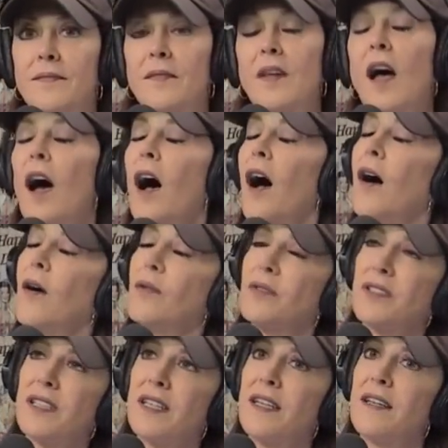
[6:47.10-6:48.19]
What? Oh,
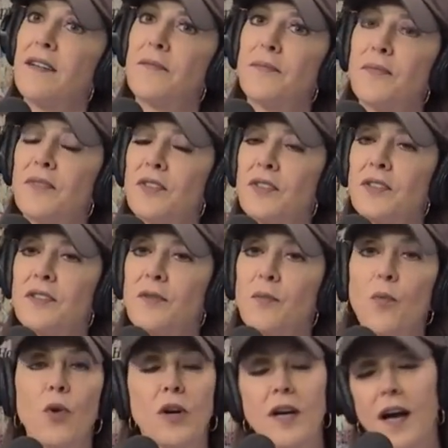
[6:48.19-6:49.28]
see, just the
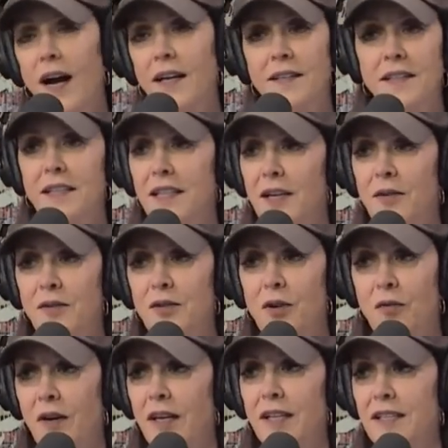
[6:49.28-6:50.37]
word cotton in there is
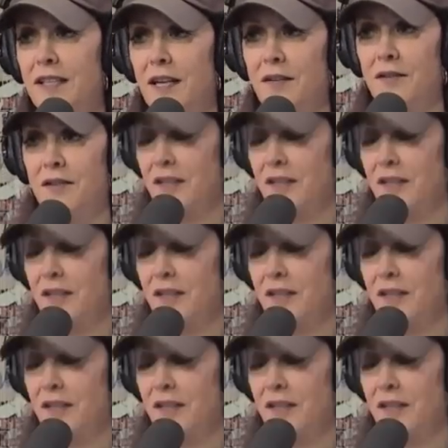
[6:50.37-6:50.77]
already sounds